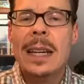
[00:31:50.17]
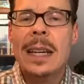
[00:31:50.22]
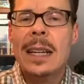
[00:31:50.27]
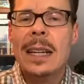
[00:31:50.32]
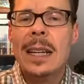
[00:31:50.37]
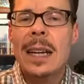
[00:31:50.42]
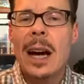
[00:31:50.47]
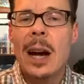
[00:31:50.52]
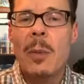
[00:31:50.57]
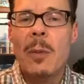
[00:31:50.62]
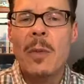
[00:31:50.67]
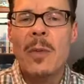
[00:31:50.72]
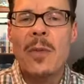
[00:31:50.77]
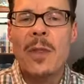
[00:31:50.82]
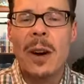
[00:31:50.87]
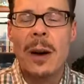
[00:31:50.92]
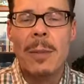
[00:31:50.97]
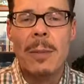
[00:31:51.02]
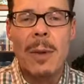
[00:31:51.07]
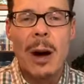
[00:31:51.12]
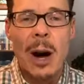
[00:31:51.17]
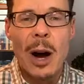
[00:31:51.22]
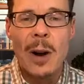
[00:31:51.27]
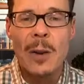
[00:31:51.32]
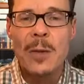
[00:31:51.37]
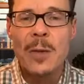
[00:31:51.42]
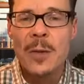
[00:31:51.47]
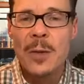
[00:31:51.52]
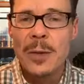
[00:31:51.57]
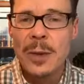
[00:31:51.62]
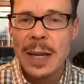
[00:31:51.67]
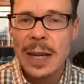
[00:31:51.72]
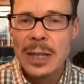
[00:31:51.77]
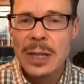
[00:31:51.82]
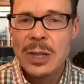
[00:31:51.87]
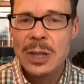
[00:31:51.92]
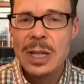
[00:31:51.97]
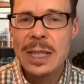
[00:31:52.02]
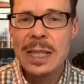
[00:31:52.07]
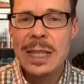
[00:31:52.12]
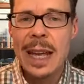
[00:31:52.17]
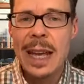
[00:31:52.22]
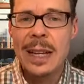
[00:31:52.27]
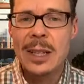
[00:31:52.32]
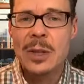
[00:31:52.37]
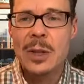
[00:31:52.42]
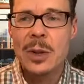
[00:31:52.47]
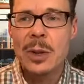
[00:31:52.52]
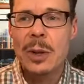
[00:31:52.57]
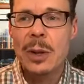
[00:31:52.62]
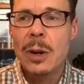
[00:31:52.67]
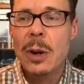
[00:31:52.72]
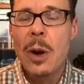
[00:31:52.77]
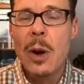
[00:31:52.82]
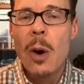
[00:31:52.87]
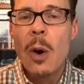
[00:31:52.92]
can come from our fleshly nature,